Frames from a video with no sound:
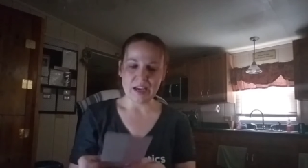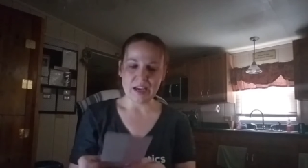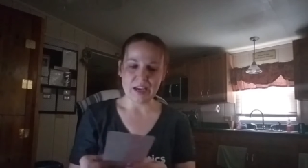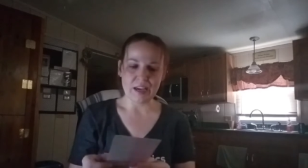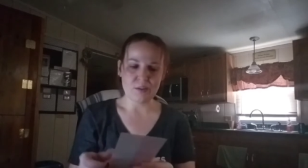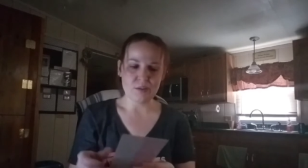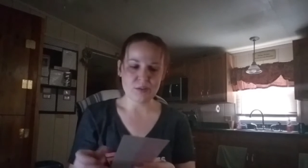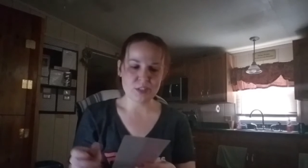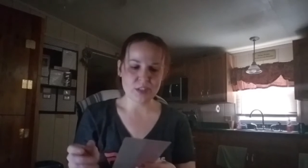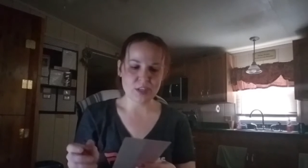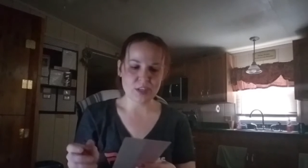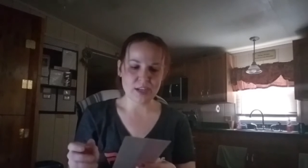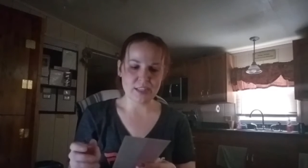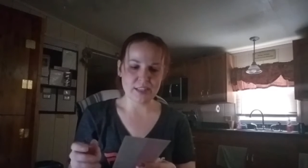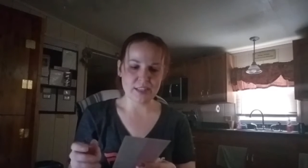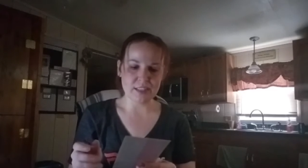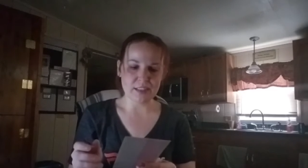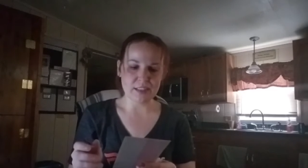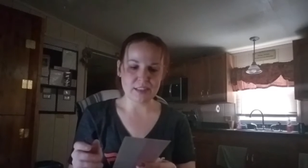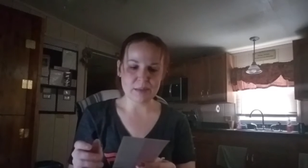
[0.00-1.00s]
I also
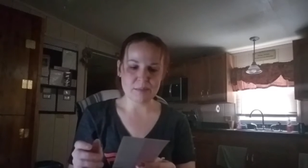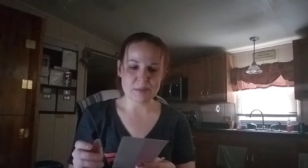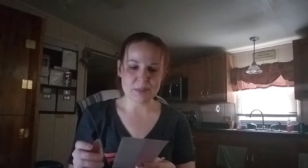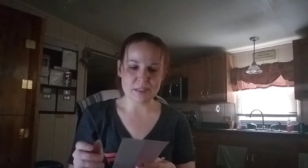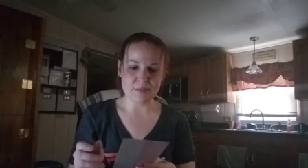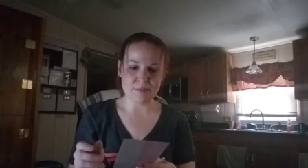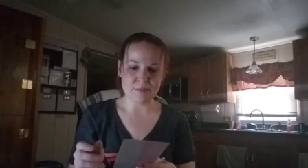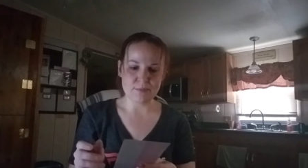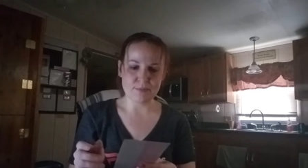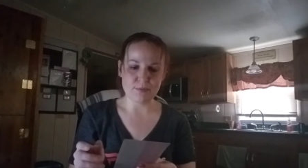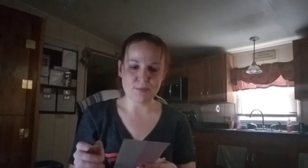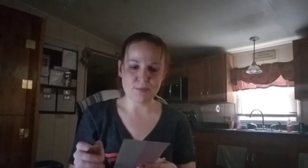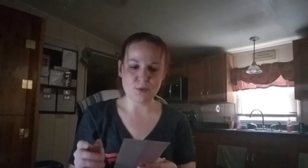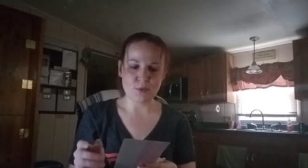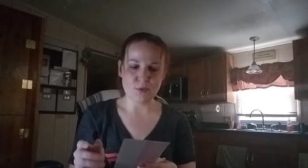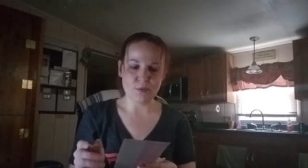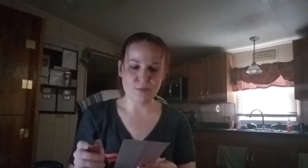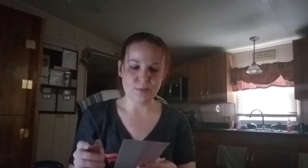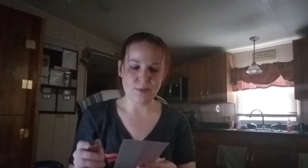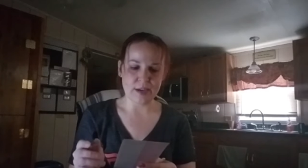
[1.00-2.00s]
got the Lips in
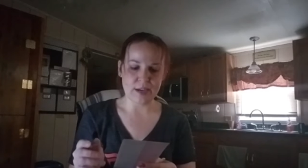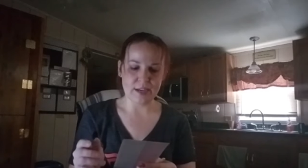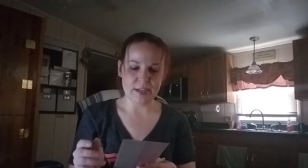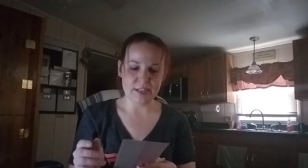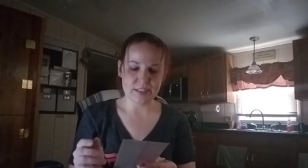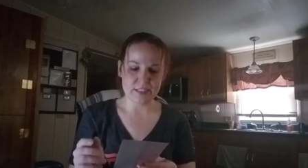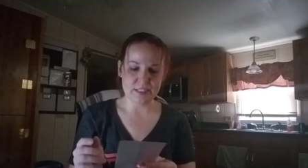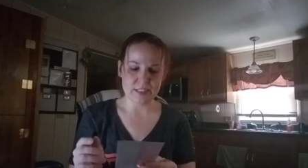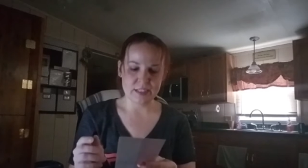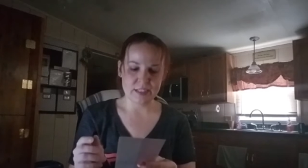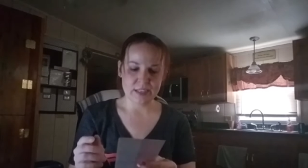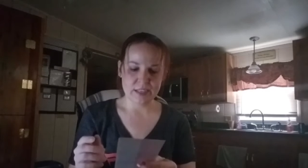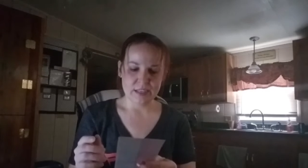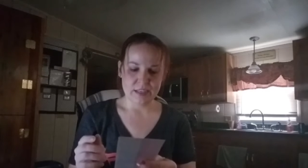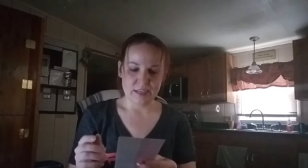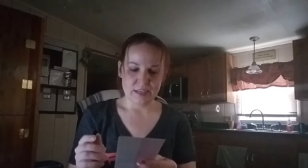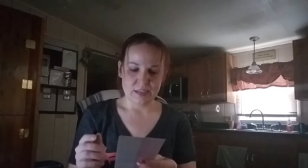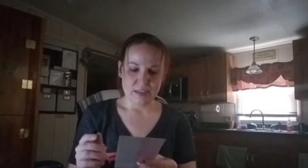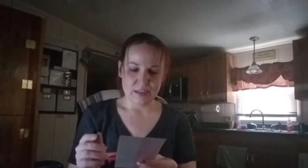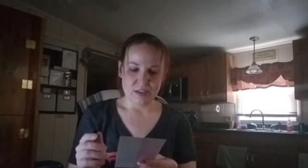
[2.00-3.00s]
Full Effect
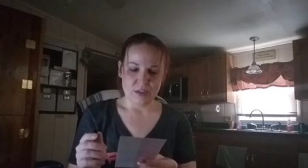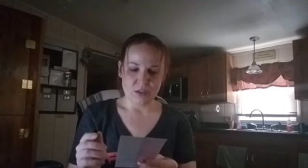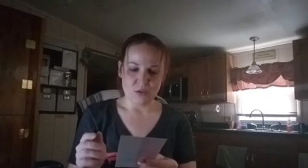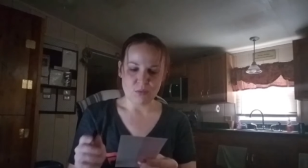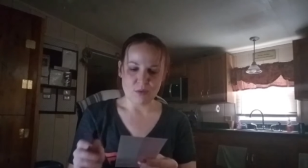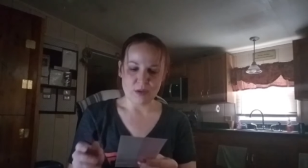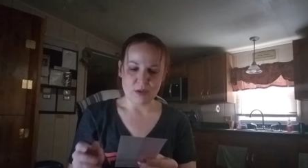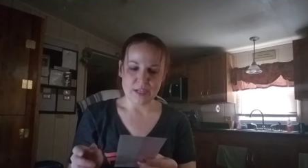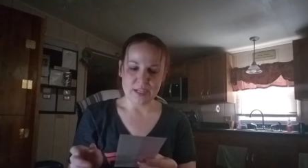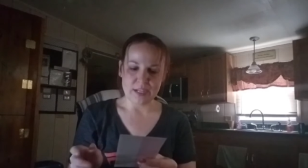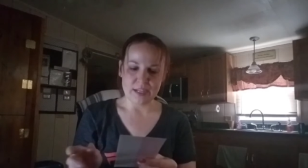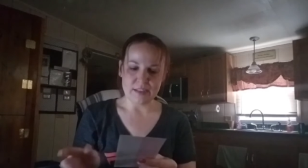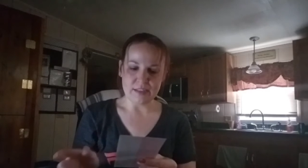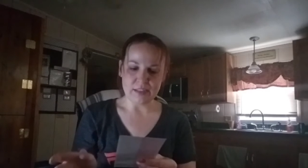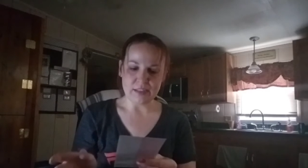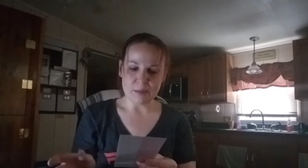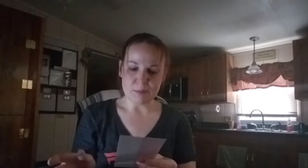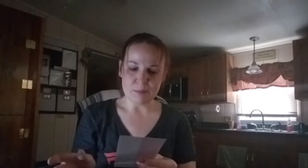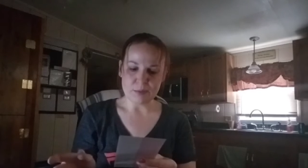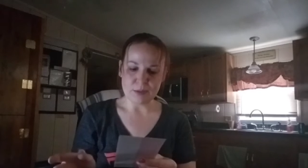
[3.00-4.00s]

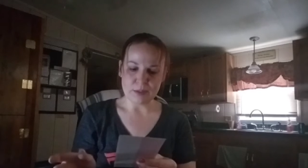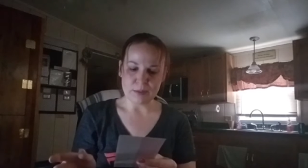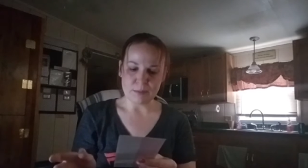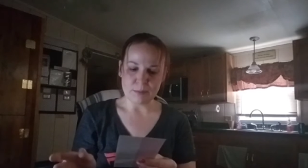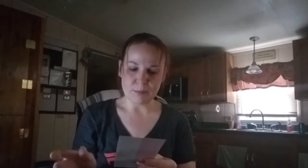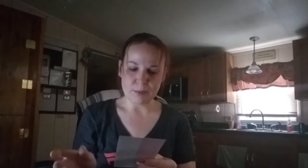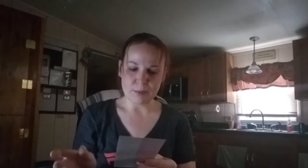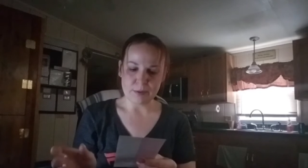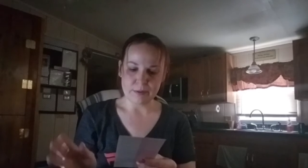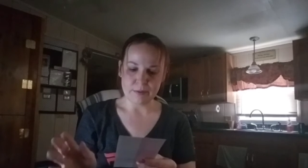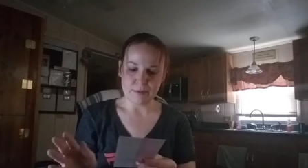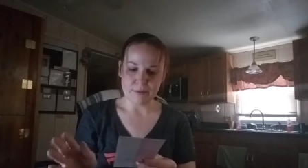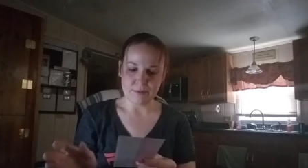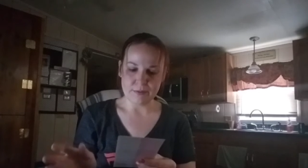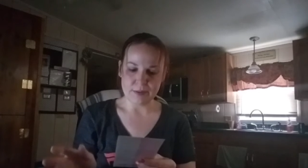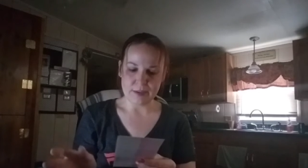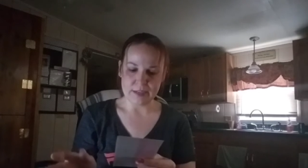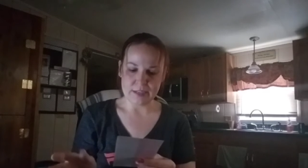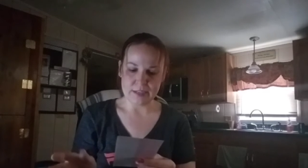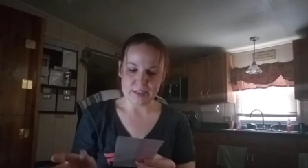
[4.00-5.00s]
3D Lip Plump
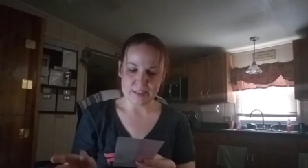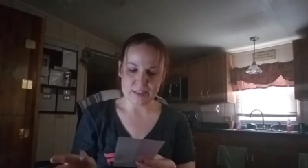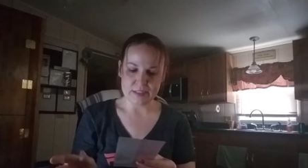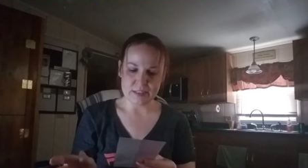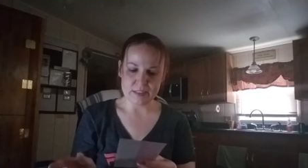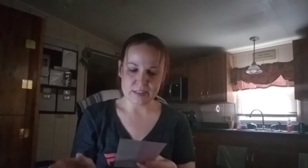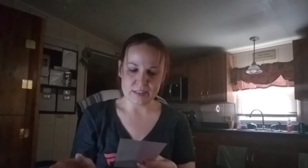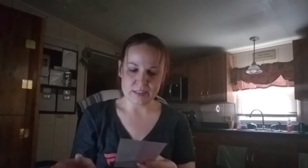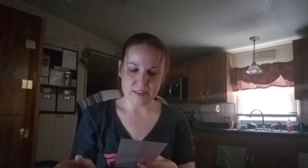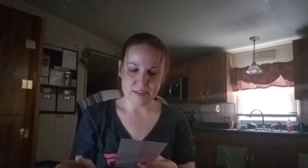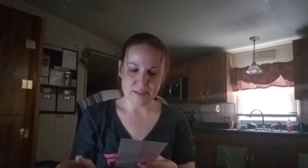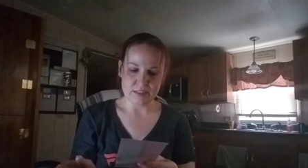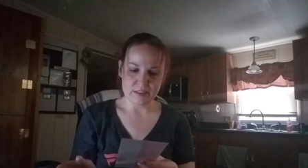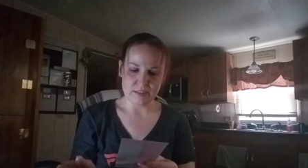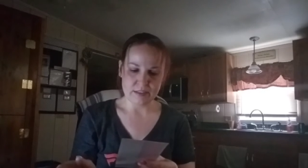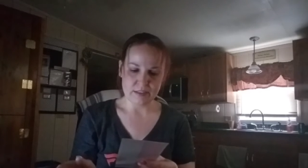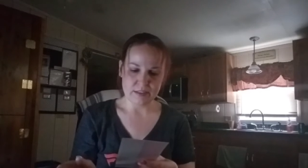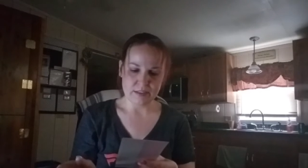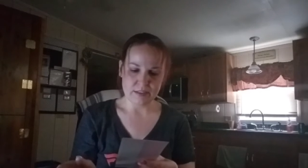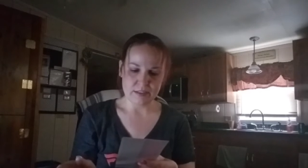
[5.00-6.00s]
Fix
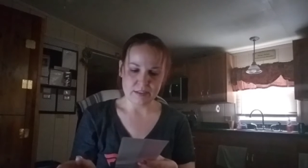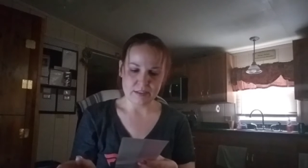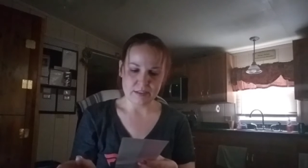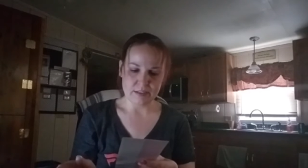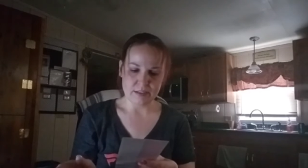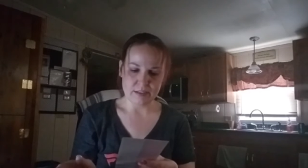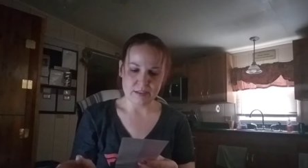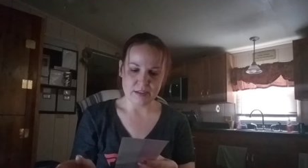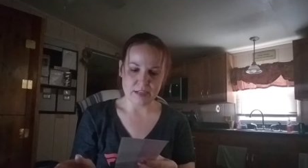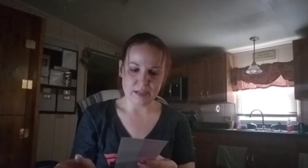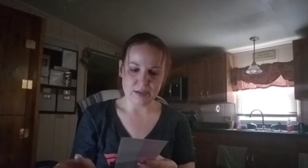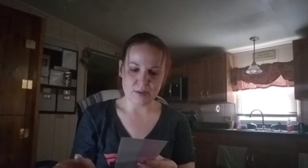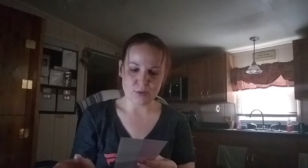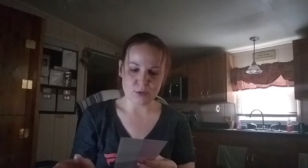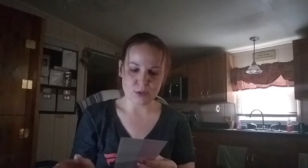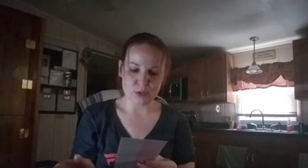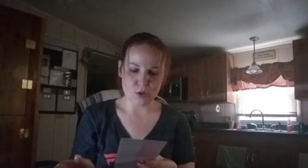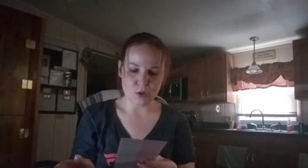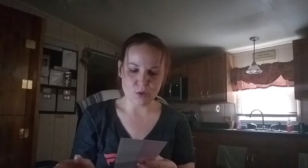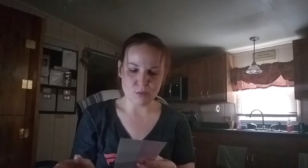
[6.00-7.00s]

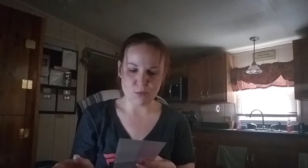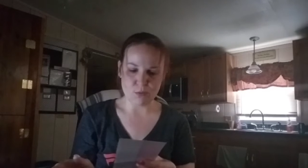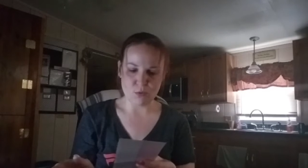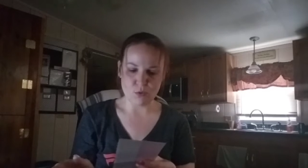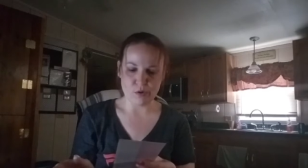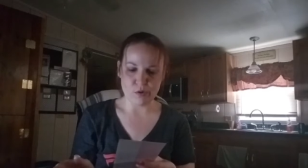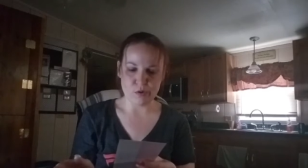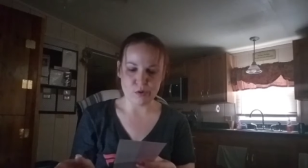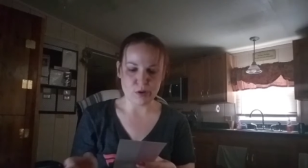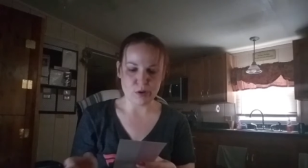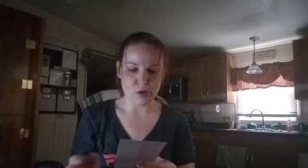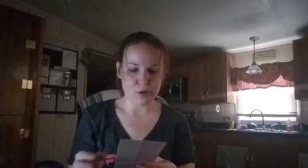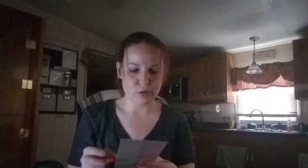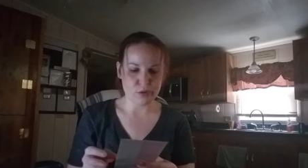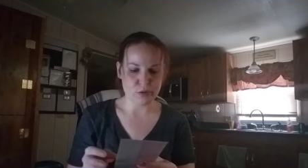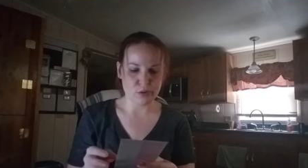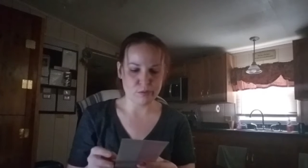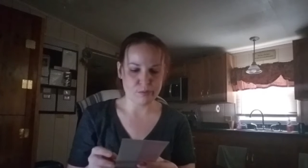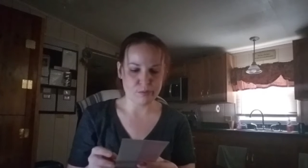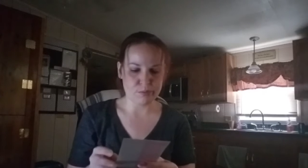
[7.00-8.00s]
Needles No More
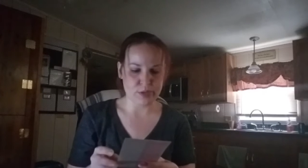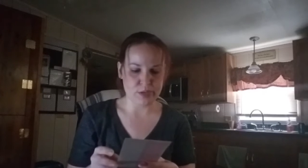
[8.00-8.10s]
Dr.